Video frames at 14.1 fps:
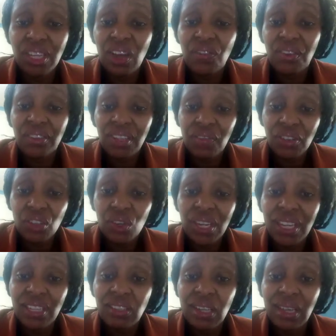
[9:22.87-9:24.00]
Now, the reservation
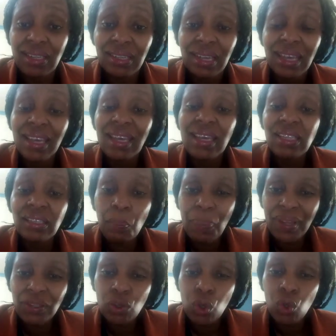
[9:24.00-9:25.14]
agent is a
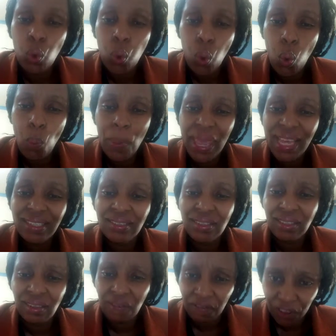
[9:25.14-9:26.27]
person who makes
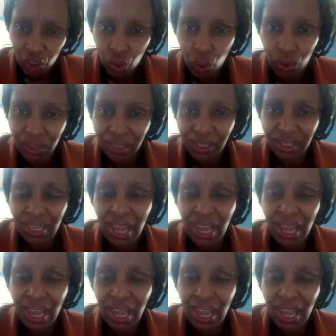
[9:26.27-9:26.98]
reservations.